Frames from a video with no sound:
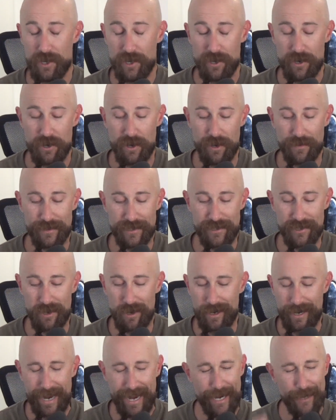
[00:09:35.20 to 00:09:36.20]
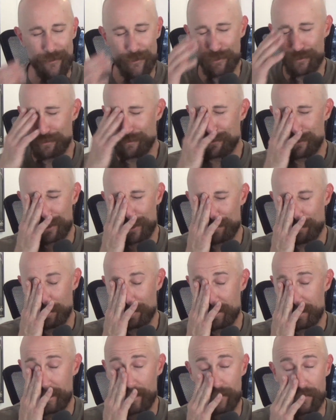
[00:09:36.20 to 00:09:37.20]
on this song. Andrew just
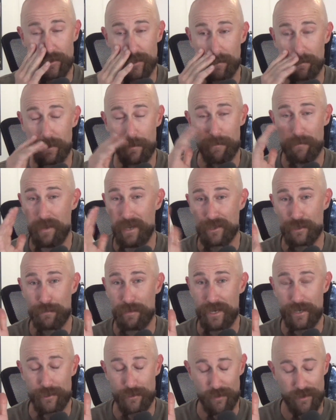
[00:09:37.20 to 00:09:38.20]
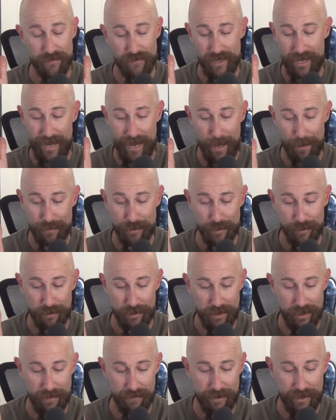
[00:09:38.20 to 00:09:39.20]
puts together some of the best bass riffs. I
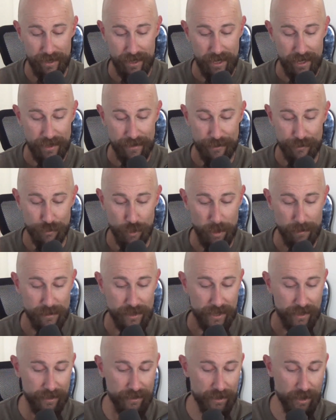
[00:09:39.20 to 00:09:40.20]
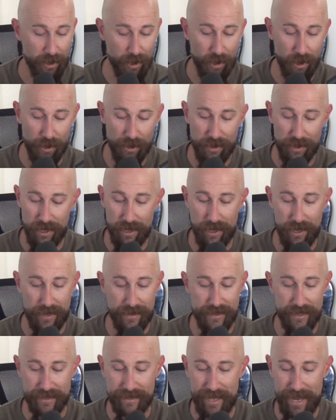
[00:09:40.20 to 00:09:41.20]
absolutely love it. The drums and guitar, uh,
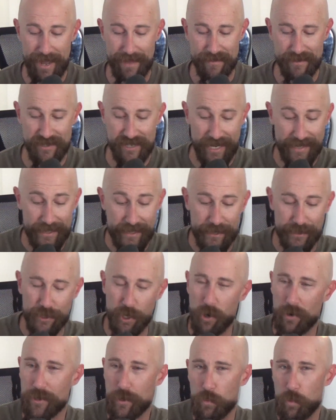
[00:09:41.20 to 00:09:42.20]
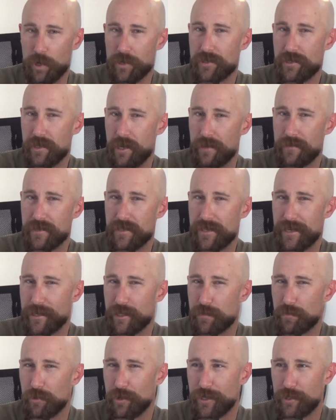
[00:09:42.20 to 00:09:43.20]
dig that. The second guitar that works in on this thing
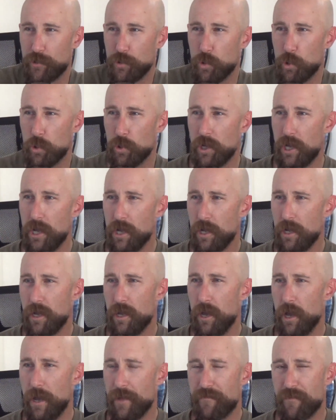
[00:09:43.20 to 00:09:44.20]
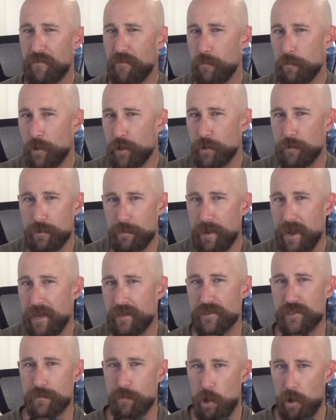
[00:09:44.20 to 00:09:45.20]
is pretty cool. Uh, if you're familiar with the
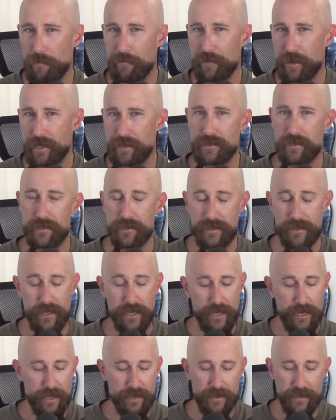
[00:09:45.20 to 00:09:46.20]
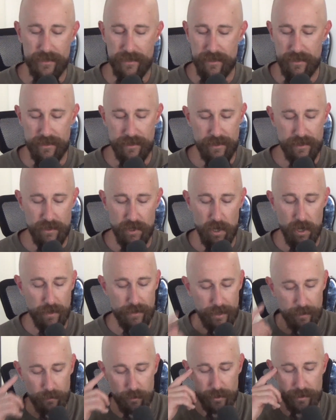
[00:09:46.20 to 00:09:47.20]
band Small Faces, this is a song song
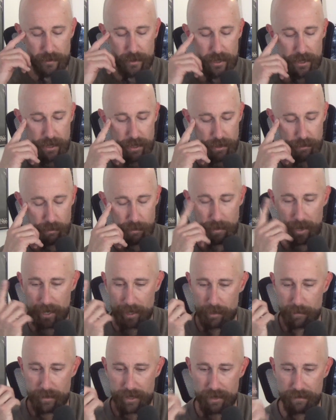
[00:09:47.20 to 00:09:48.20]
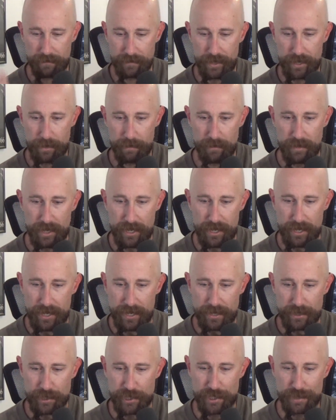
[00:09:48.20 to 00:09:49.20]
that really uh, reminded me of them.
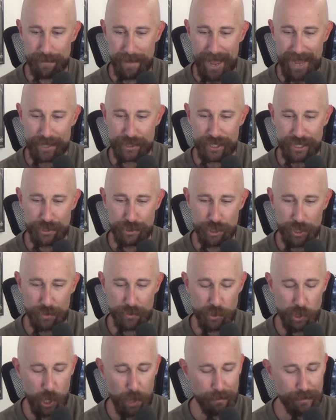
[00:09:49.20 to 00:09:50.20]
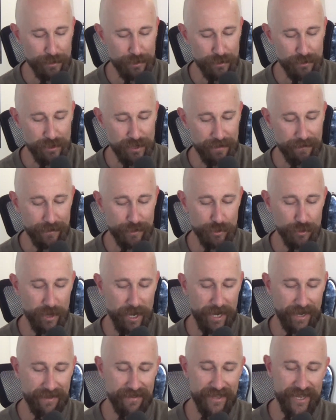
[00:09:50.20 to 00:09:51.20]
Smash Each Other Up is your seventh
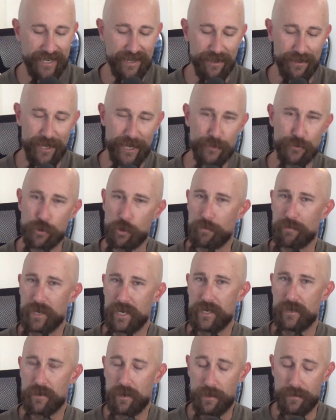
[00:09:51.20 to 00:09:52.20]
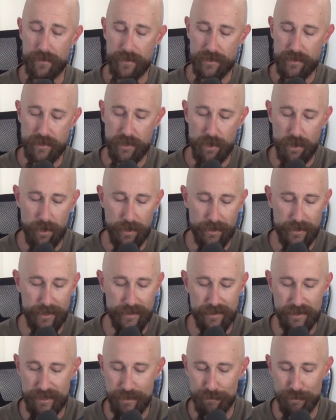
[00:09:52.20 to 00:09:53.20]
track. Thick electro beat on this song.
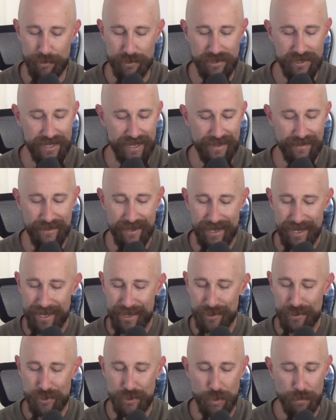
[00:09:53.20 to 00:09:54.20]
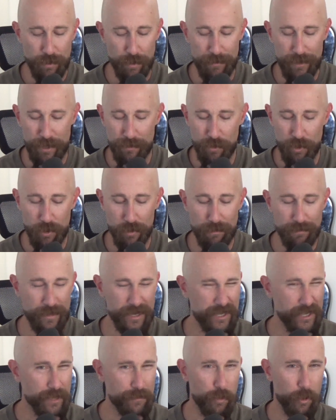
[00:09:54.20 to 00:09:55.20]
Got simple synth, super minimal.
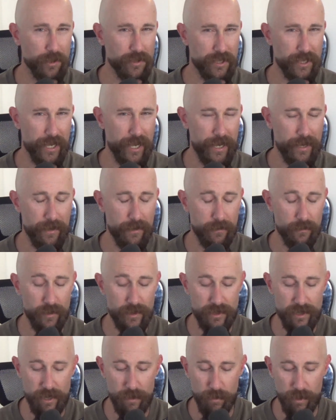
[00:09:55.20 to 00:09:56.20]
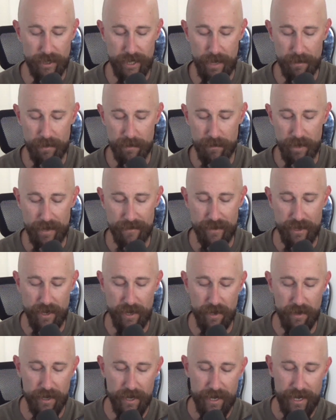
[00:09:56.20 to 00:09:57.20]
Beastie Boys again was uh, what came to mind
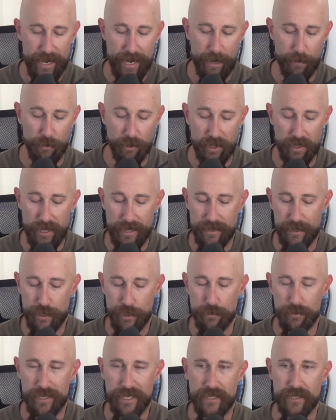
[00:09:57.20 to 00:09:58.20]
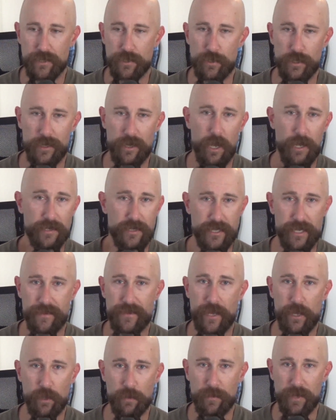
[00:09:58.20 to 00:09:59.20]
there. And I really like the unique uh,
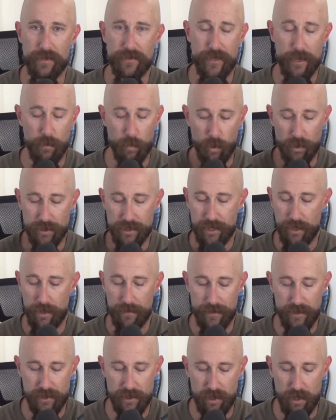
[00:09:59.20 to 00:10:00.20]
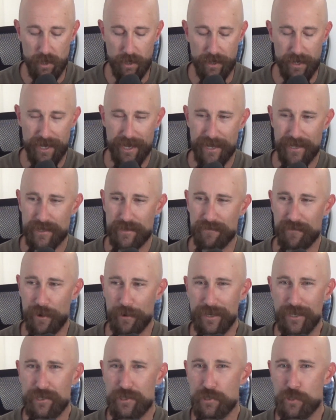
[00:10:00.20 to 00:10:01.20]
synth element that works in on this song. It's
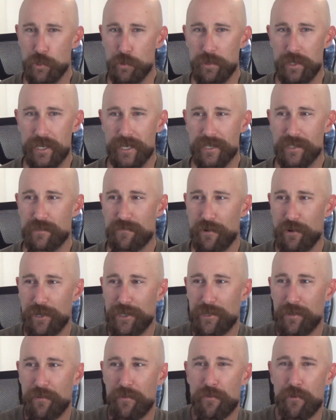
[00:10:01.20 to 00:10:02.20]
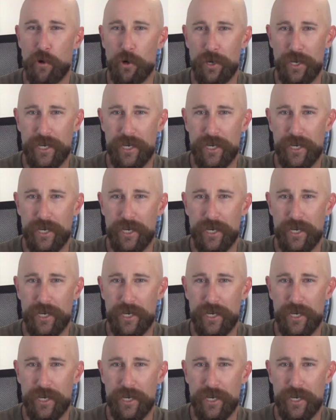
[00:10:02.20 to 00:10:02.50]
very soothing, it's very cathartic.